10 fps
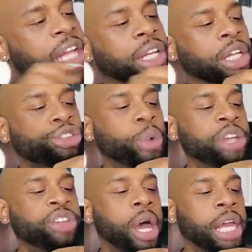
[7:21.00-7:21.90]
And the little
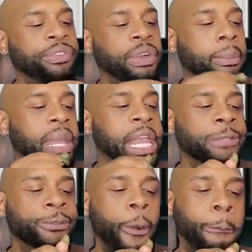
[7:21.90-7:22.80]
treasure hunts for the
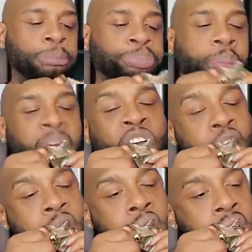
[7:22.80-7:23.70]
meat.
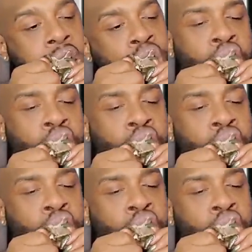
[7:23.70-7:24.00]
Mm.